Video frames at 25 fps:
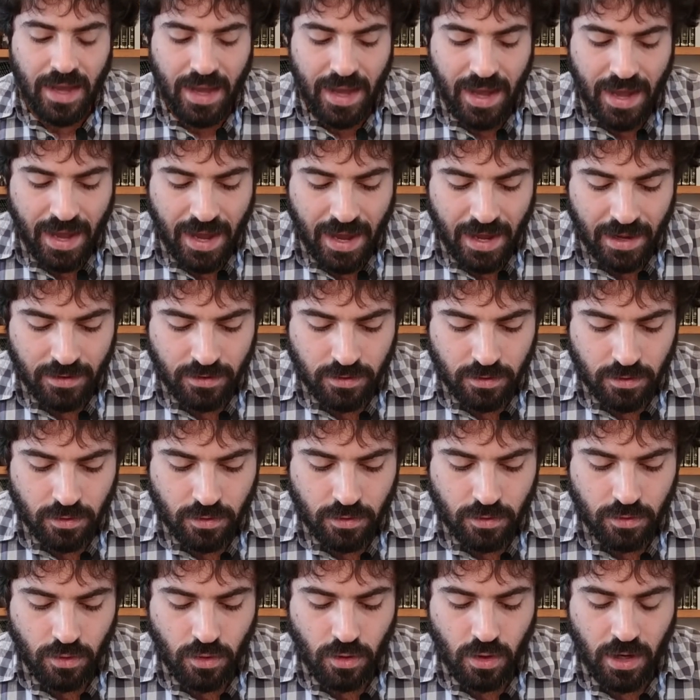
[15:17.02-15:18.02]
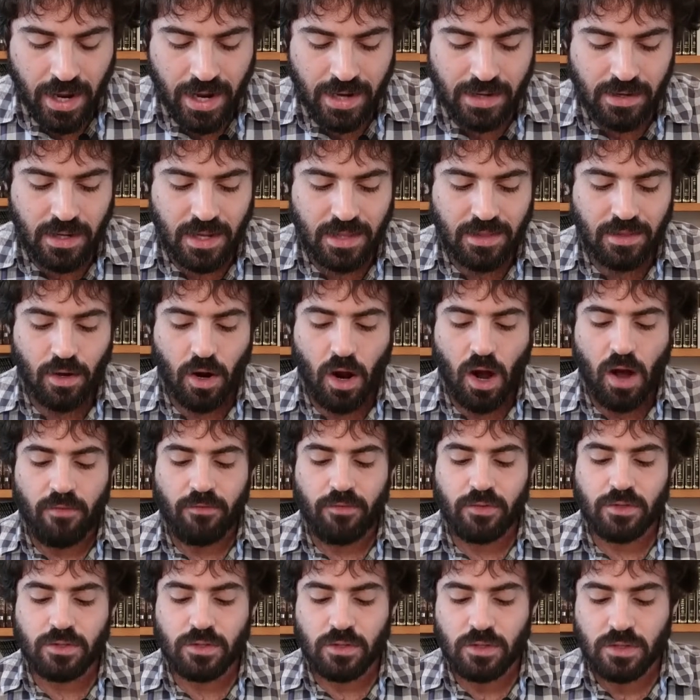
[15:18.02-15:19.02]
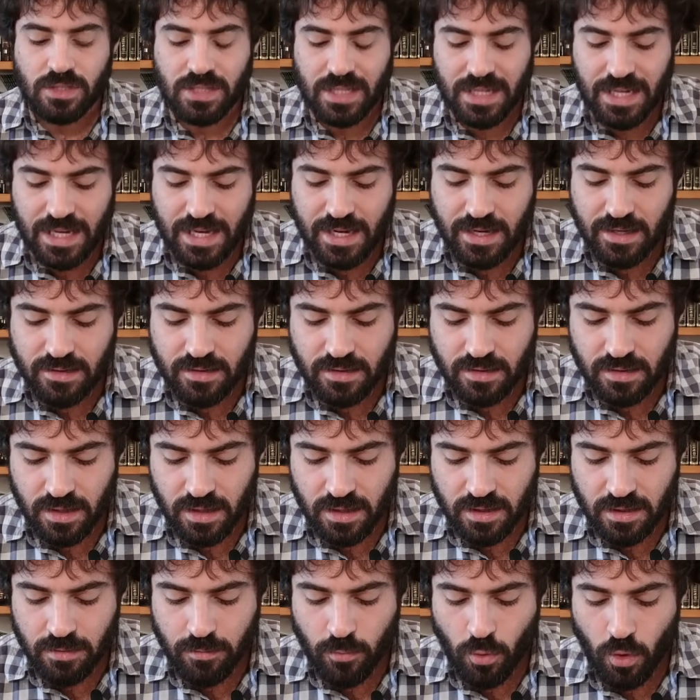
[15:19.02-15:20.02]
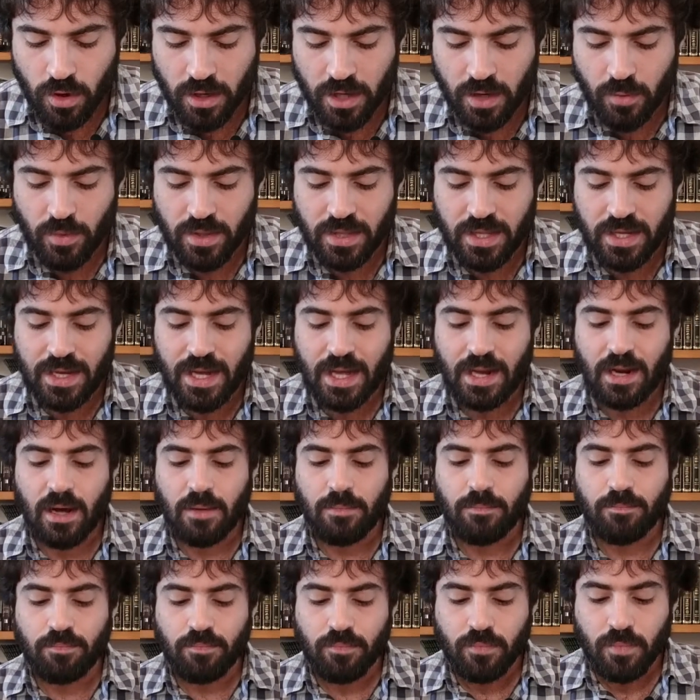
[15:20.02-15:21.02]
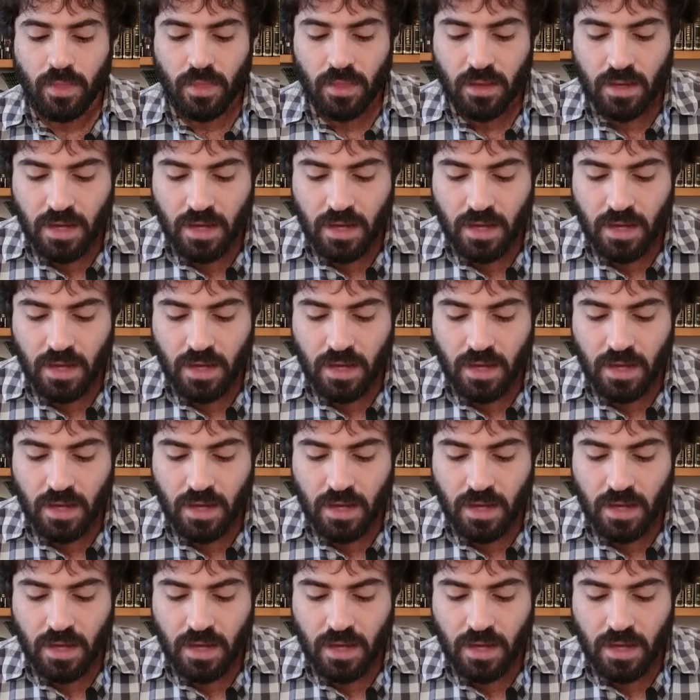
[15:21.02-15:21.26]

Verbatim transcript: and your and, and the officers eat in the morning when they get up.